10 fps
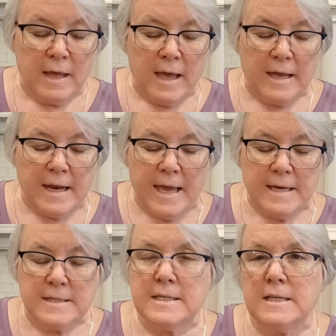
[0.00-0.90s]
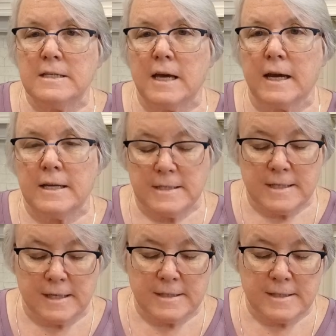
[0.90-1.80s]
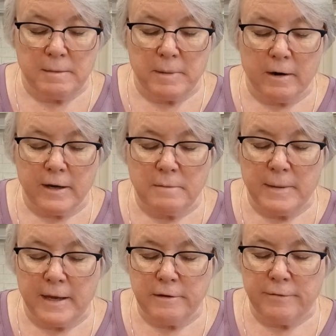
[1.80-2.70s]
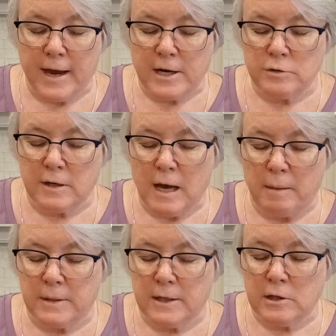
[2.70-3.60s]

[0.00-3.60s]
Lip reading: In 1896, the American Manufacturing Company